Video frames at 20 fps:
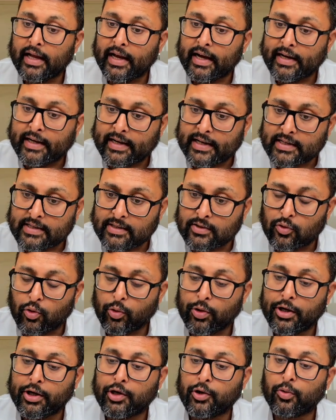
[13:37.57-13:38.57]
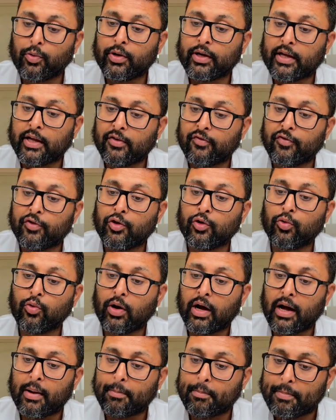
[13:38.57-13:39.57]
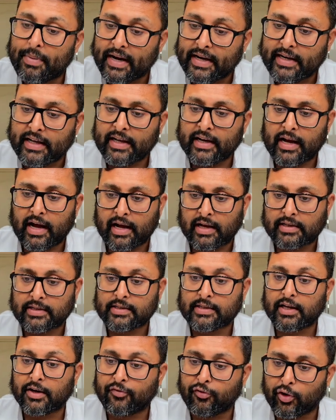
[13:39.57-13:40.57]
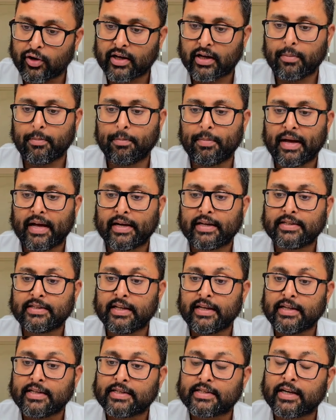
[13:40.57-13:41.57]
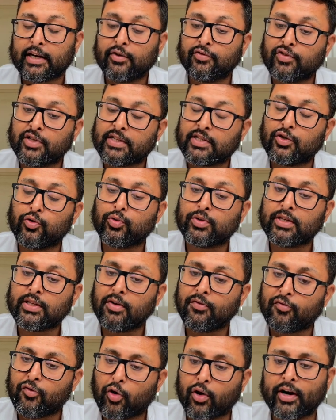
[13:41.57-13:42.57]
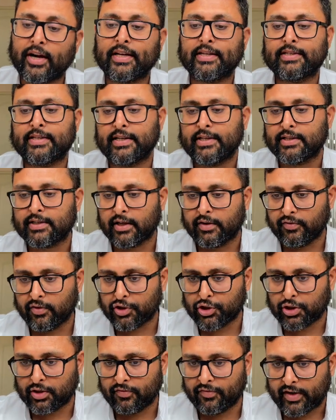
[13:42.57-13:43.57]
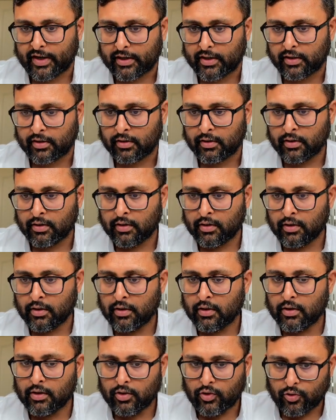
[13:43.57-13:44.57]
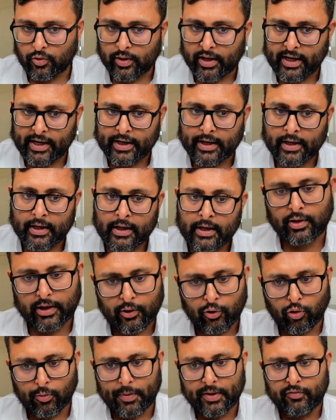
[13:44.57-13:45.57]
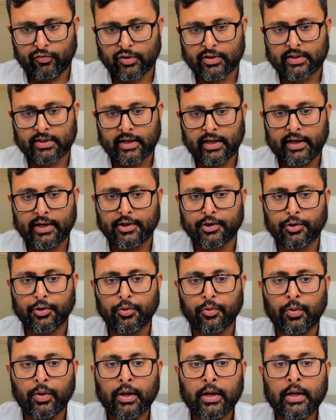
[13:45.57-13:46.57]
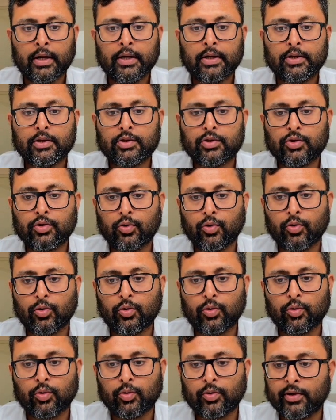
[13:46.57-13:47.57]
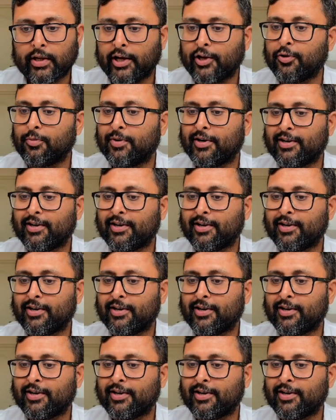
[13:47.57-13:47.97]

it is going to give you a better answer for comparison instead of just using the foreign exchange conversion factor, right? So I hope it was clear to you. So thank you,